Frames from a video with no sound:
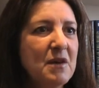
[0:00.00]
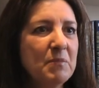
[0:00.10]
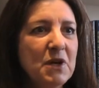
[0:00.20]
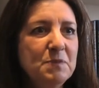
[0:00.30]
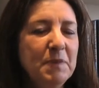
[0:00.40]

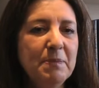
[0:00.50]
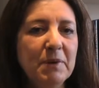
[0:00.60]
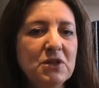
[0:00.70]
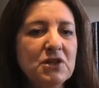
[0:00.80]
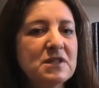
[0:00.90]
Most
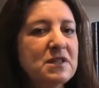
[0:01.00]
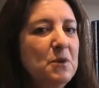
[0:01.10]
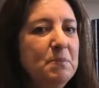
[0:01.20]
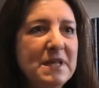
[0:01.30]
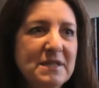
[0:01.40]
people are just
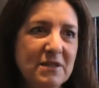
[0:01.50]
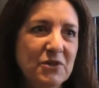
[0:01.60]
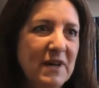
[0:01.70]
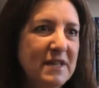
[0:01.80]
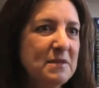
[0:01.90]
so busy trying